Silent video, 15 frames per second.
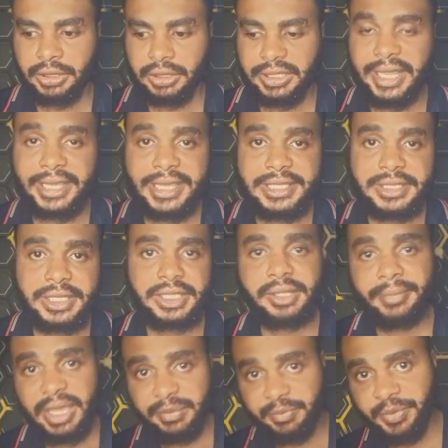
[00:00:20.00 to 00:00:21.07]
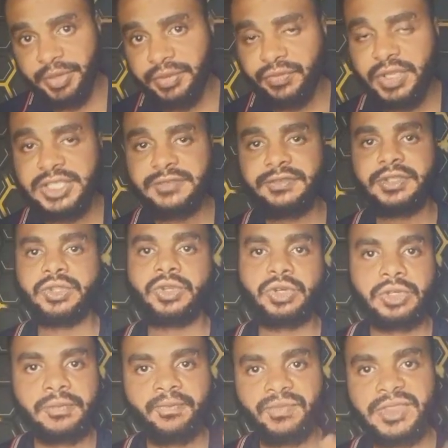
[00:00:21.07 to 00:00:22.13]
Like I said in my previous
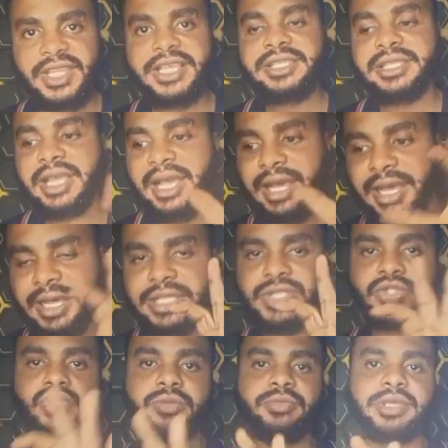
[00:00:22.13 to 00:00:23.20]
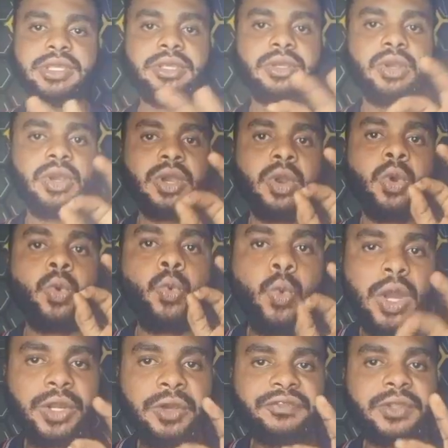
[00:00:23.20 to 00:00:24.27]
video, this has to be
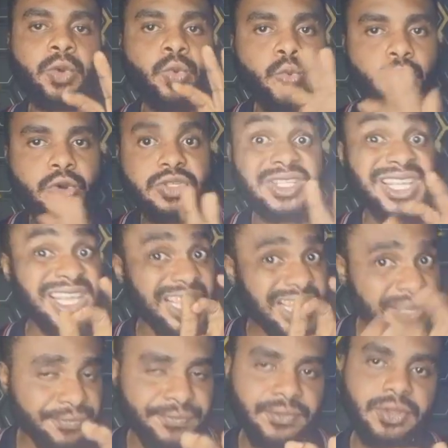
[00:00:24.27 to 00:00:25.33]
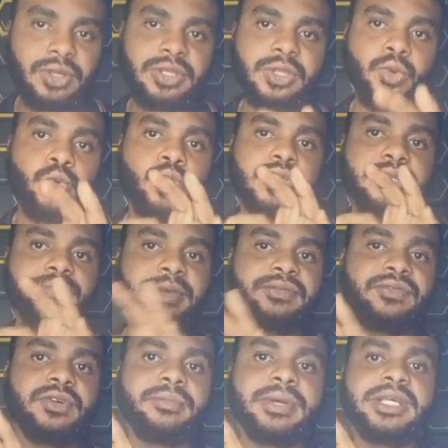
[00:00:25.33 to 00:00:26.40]
one of the worst, if not the worst
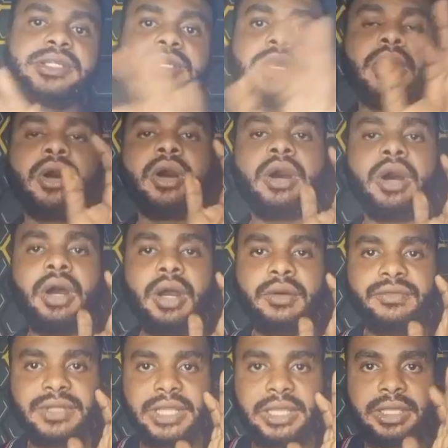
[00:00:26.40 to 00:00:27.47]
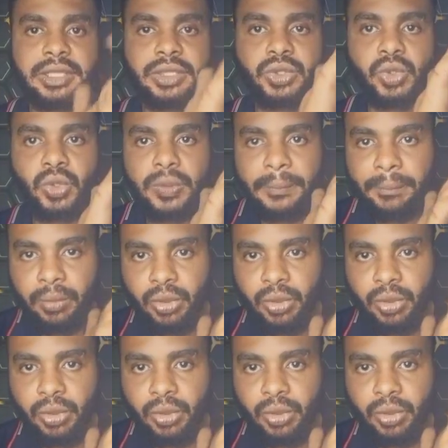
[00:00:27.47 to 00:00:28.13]
performance of the Todd